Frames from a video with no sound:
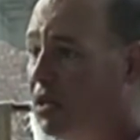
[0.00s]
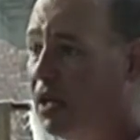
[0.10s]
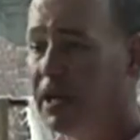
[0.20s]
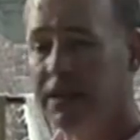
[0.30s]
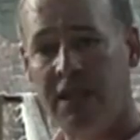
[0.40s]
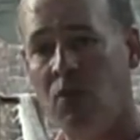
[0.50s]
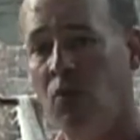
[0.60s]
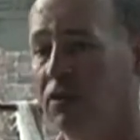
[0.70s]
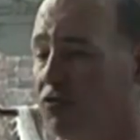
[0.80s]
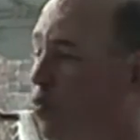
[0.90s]
Uh, they
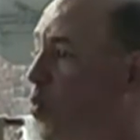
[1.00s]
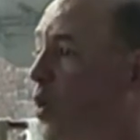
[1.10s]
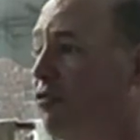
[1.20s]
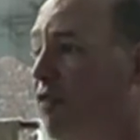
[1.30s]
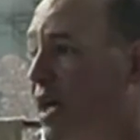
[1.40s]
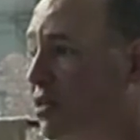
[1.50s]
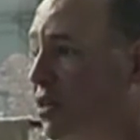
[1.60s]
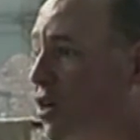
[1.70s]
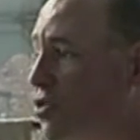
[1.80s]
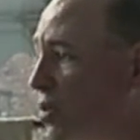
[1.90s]
went, went around the
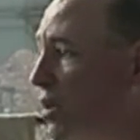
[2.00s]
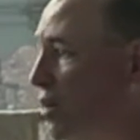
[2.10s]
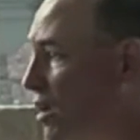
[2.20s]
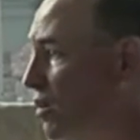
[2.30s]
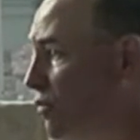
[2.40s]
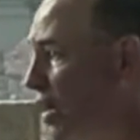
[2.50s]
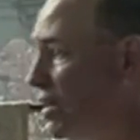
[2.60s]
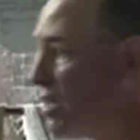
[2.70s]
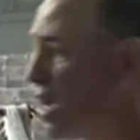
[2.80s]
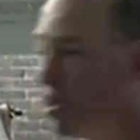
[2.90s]
country in a, in a, very
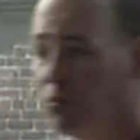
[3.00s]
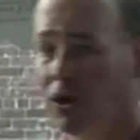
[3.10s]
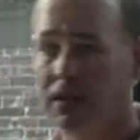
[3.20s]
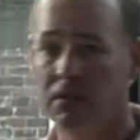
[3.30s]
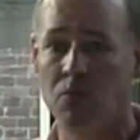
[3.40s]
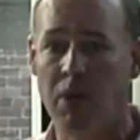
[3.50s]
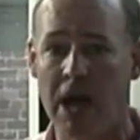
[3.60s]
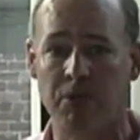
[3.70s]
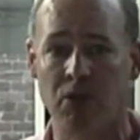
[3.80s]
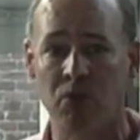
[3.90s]
celebrated and
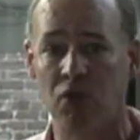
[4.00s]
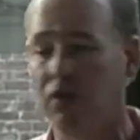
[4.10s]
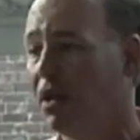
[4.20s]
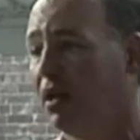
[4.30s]
popular move,